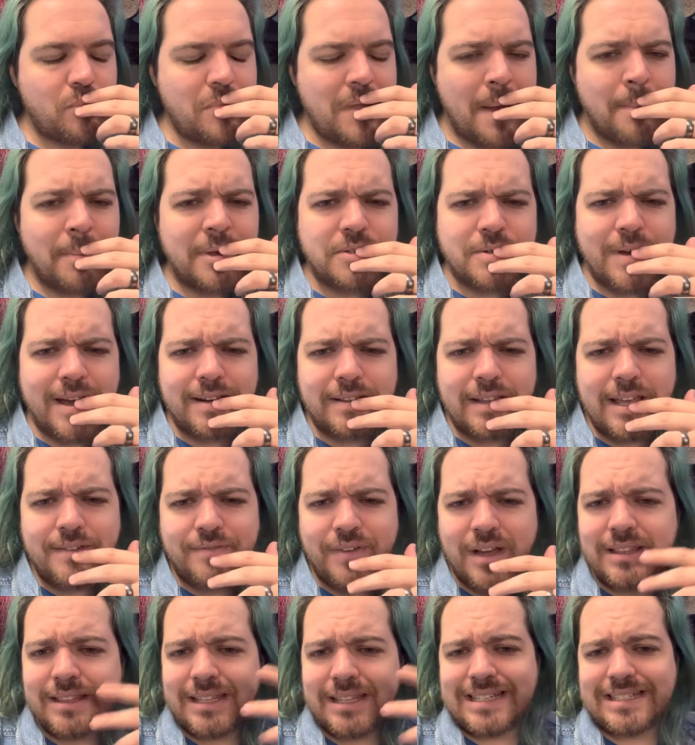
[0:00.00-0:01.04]
I'm going to try to like
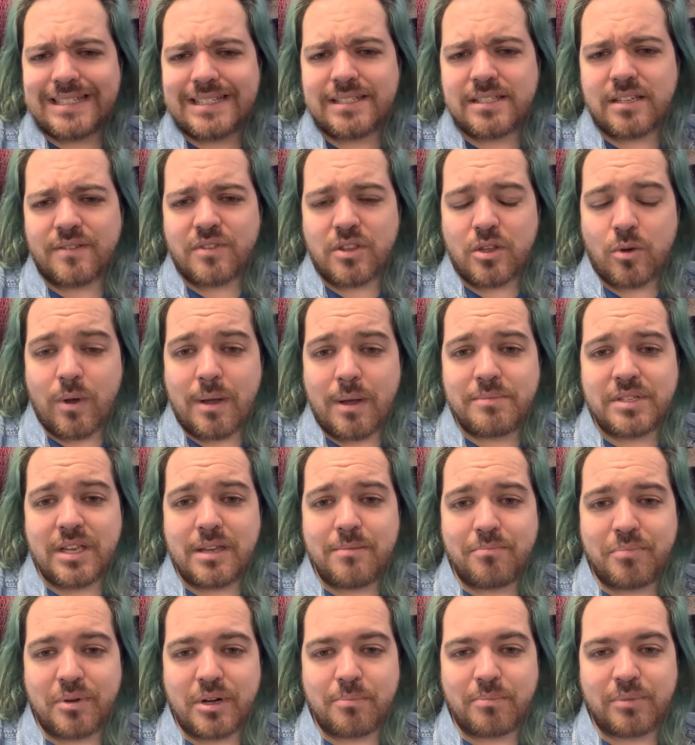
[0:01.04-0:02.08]
find links and stuff to their website
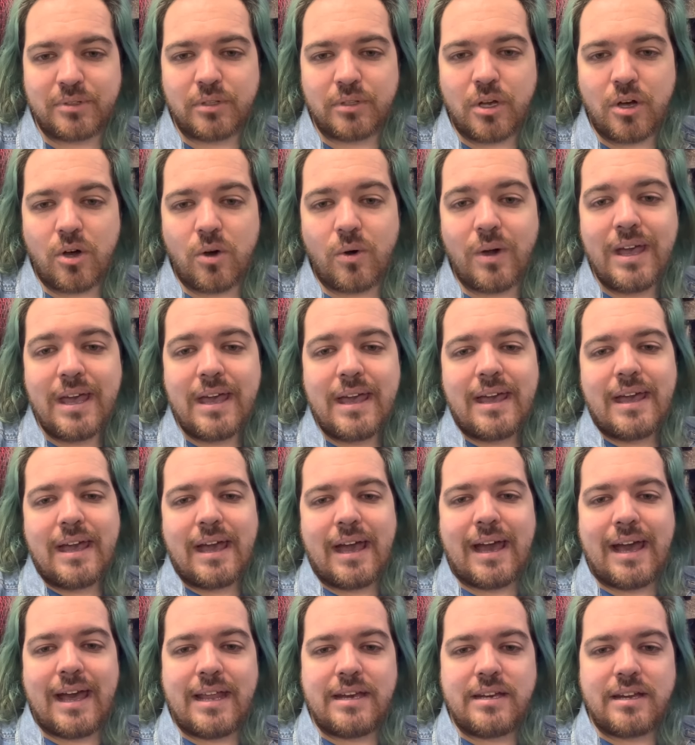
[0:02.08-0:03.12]
and put it below.
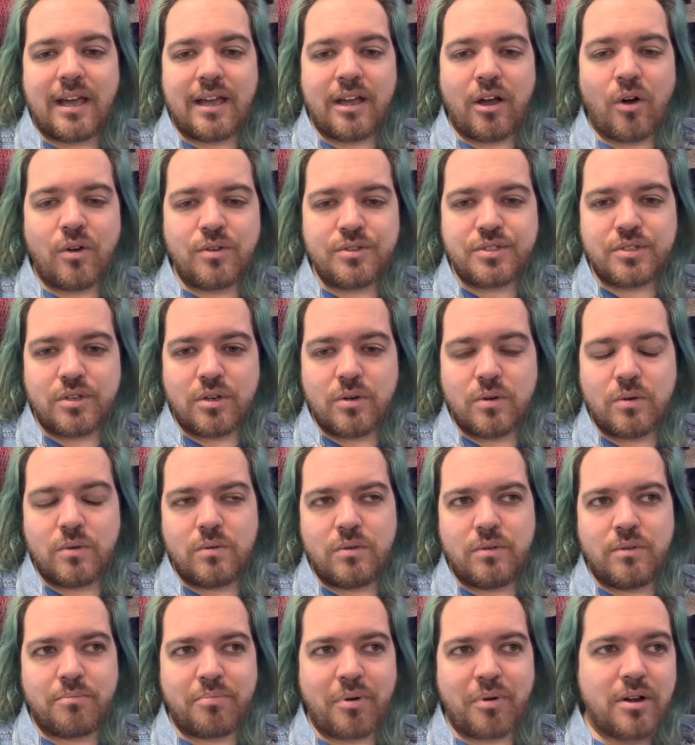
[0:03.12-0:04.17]
And I also,
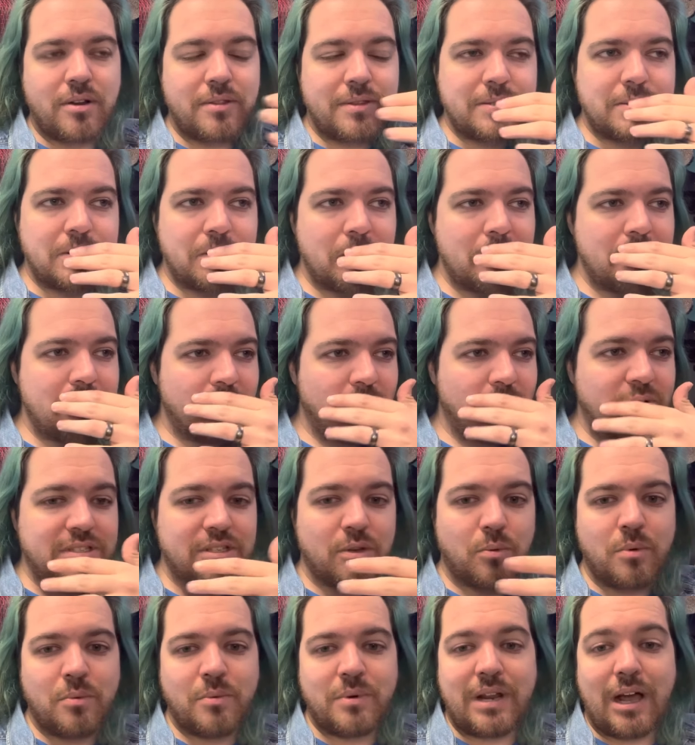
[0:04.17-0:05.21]
part of this agreement was
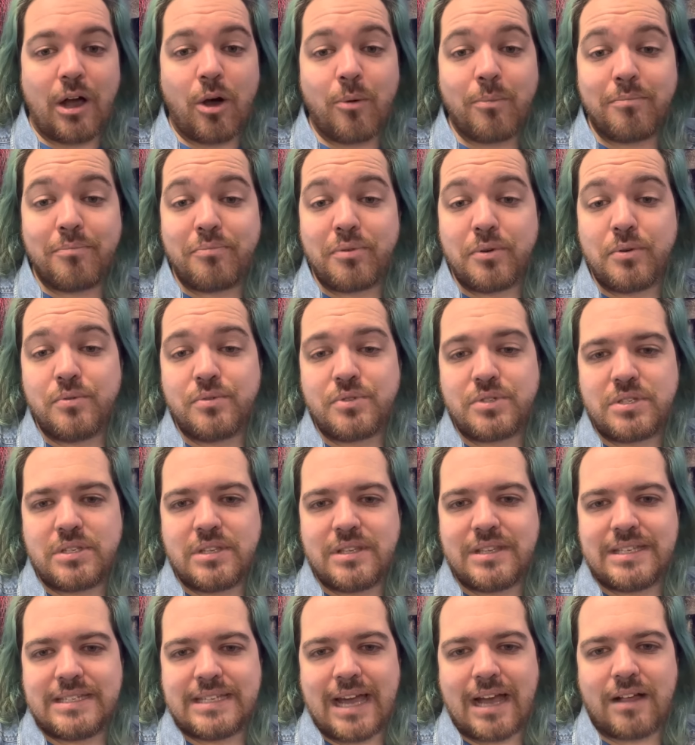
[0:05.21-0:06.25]
that we would help boost
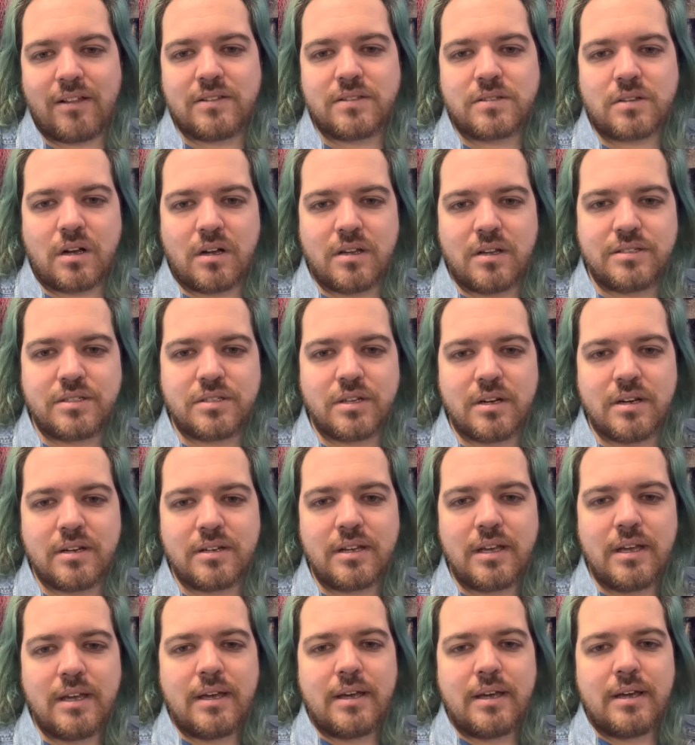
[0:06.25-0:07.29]
the Dallas concert.
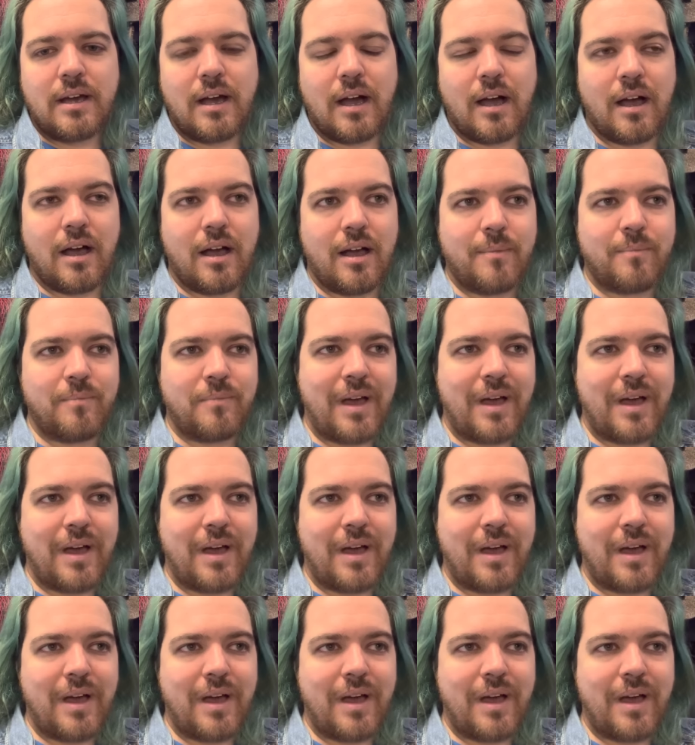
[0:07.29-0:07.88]
Um,